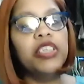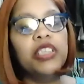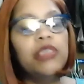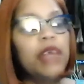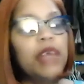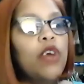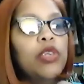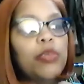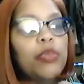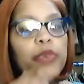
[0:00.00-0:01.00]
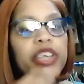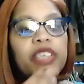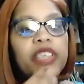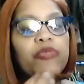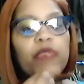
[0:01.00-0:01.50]
it seems like only the British
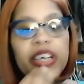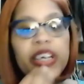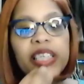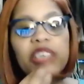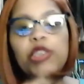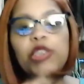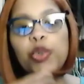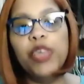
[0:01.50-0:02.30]
can really do